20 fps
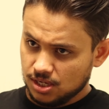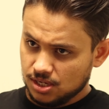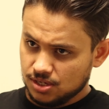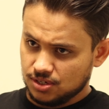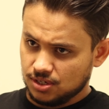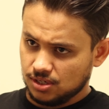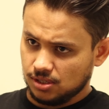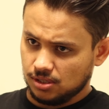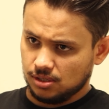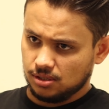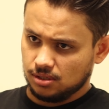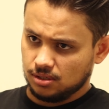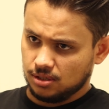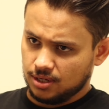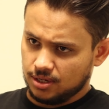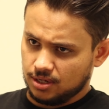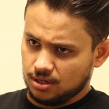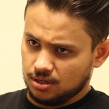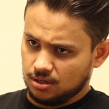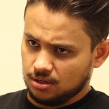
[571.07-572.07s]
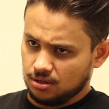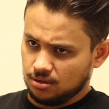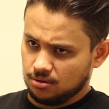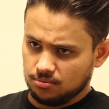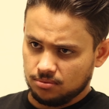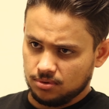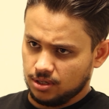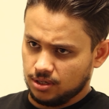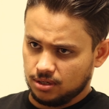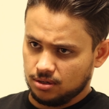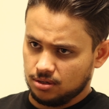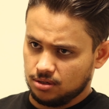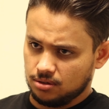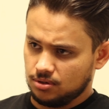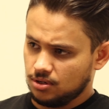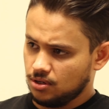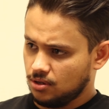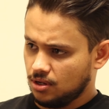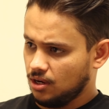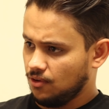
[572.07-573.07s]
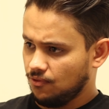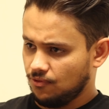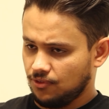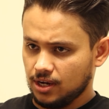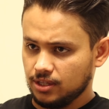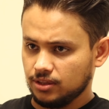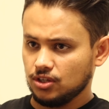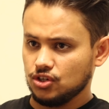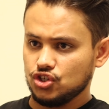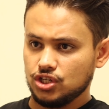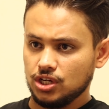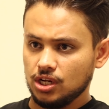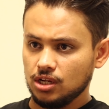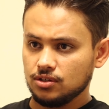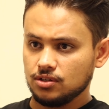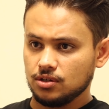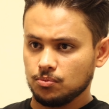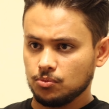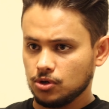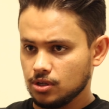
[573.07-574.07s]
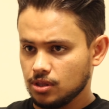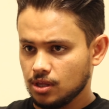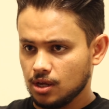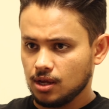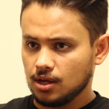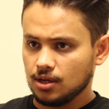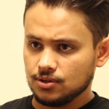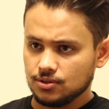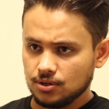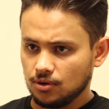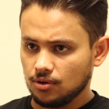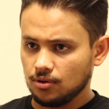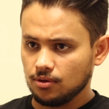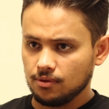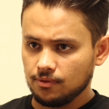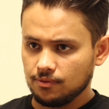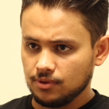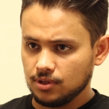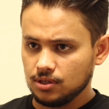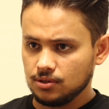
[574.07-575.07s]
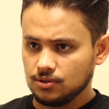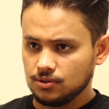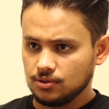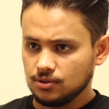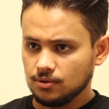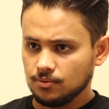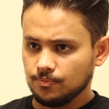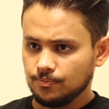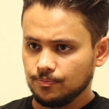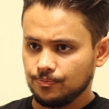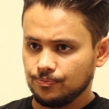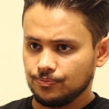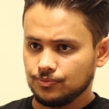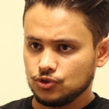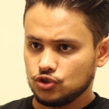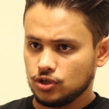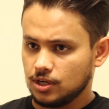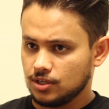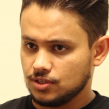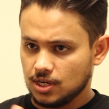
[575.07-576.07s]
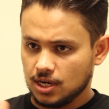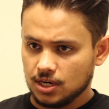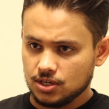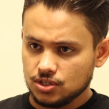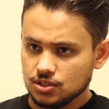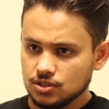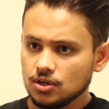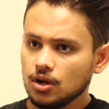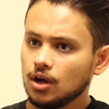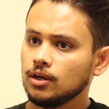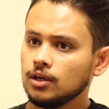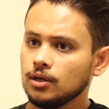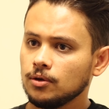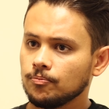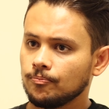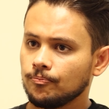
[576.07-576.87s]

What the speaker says: Is it like can you find the sheet somewhere that has all of these transactions on it?